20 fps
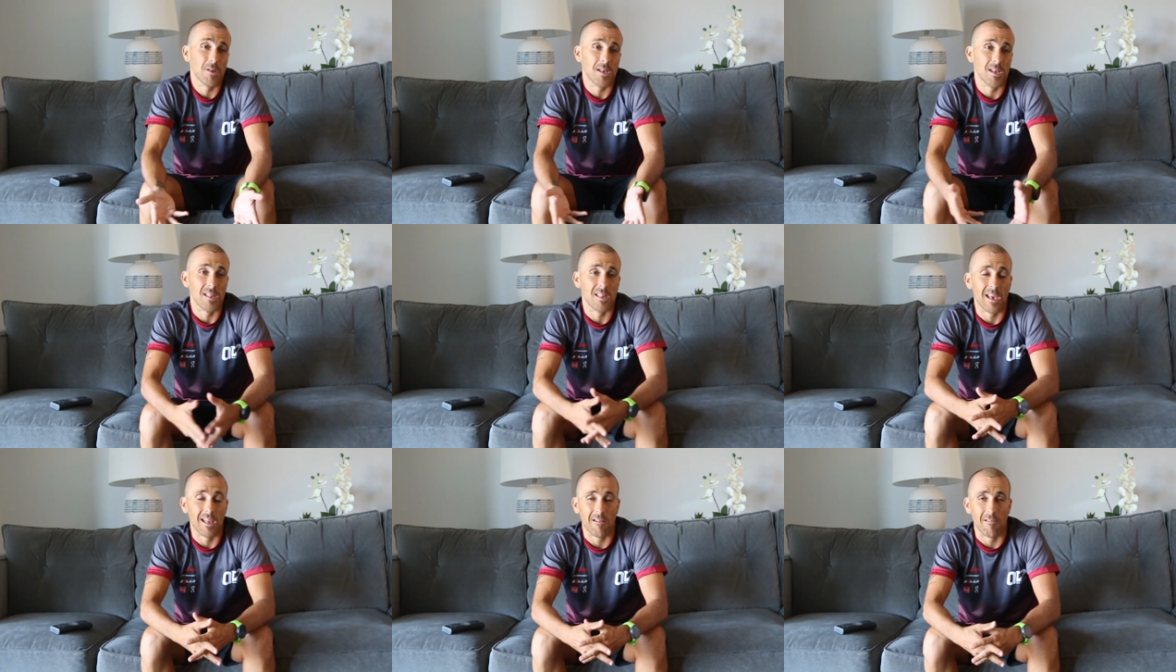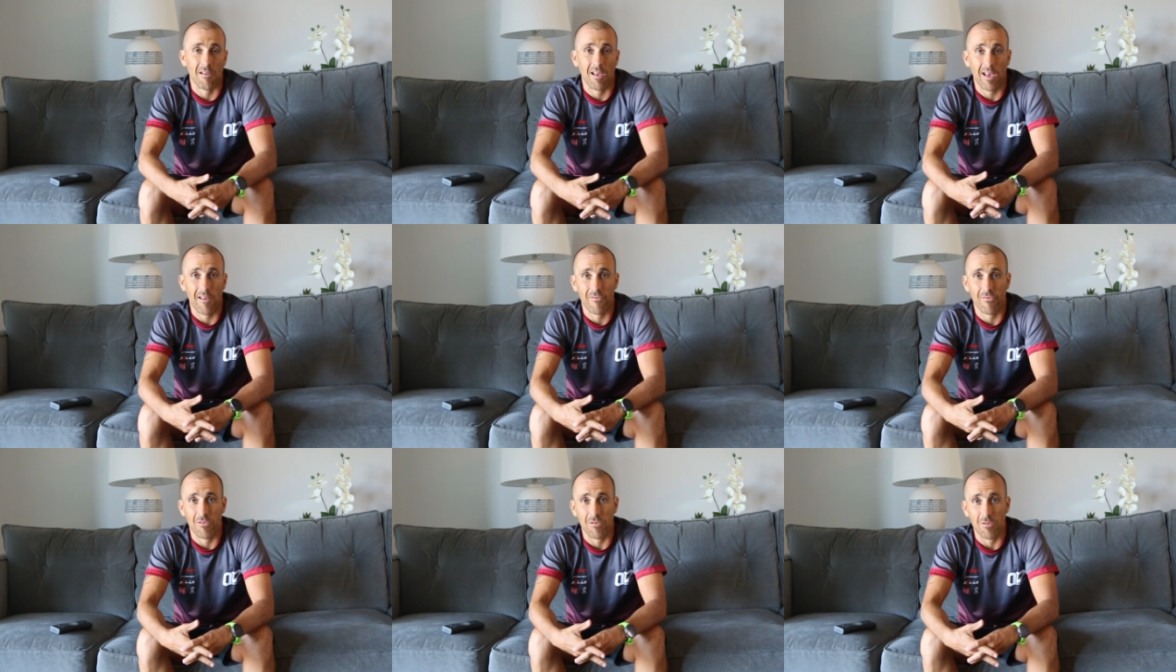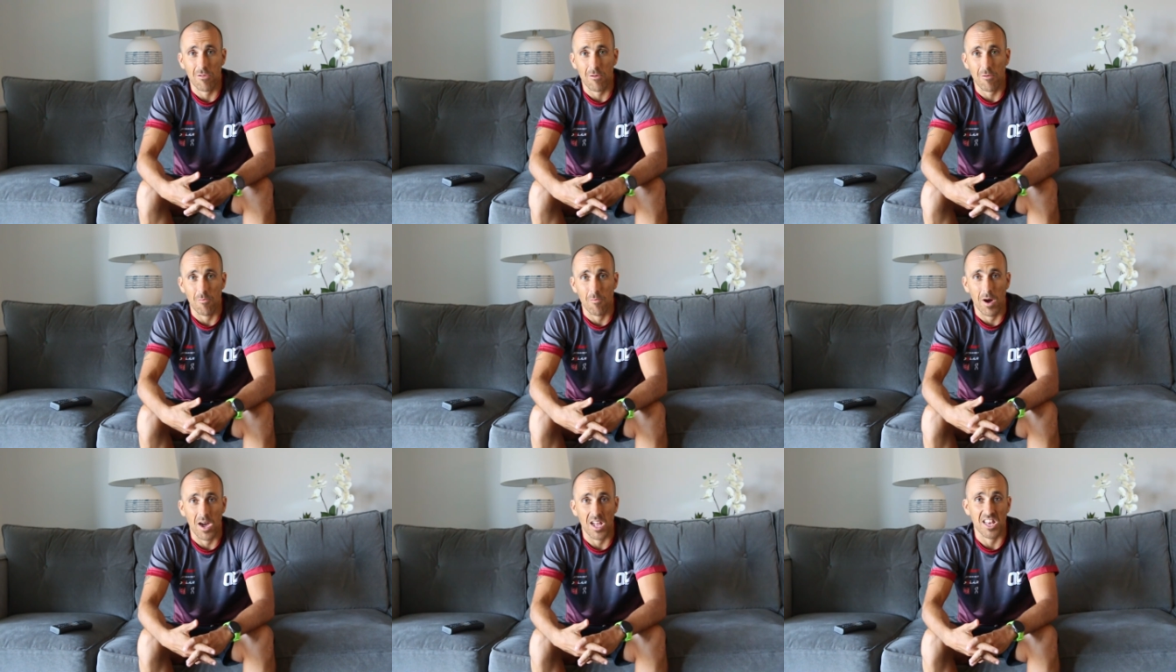because I don't have to
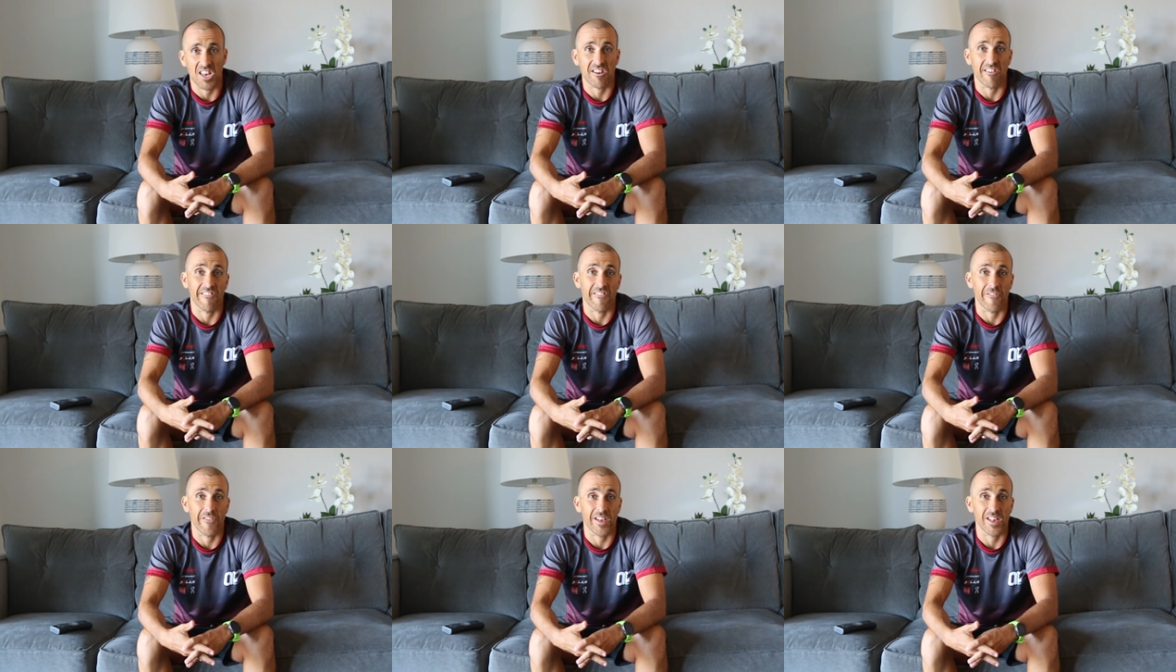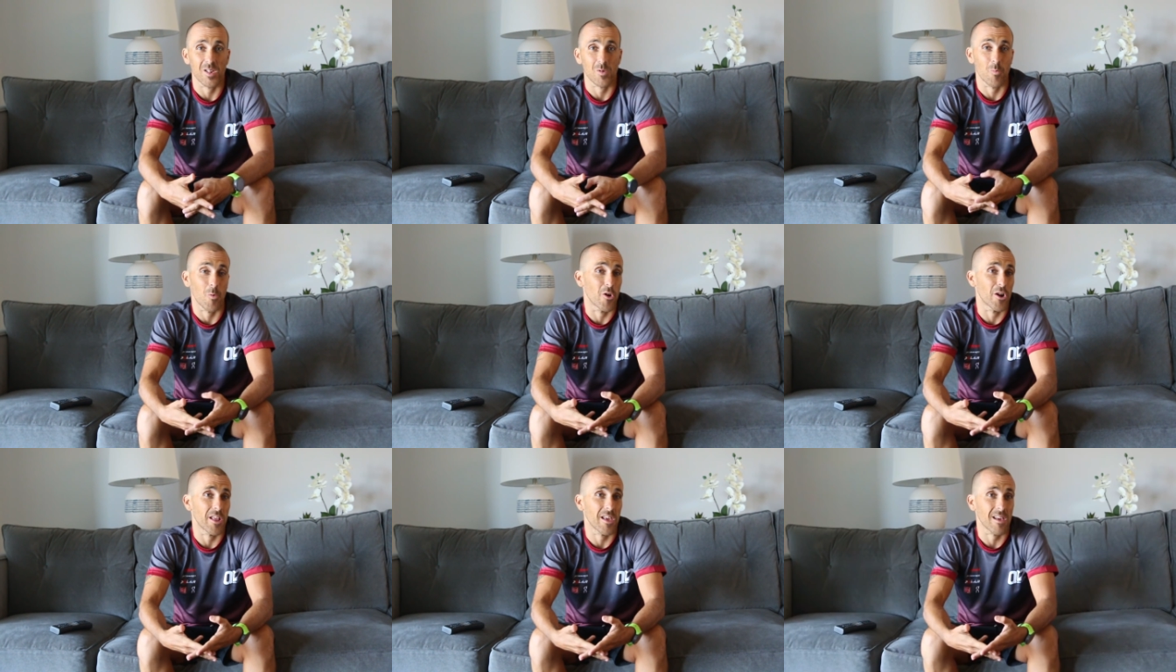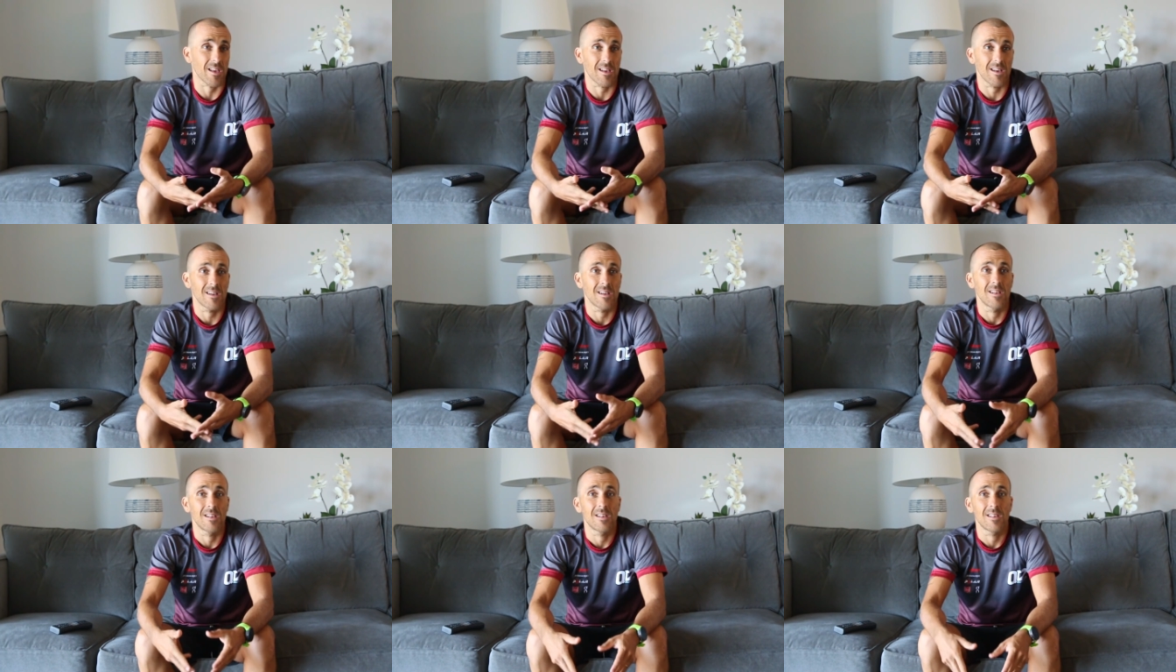do much on race morning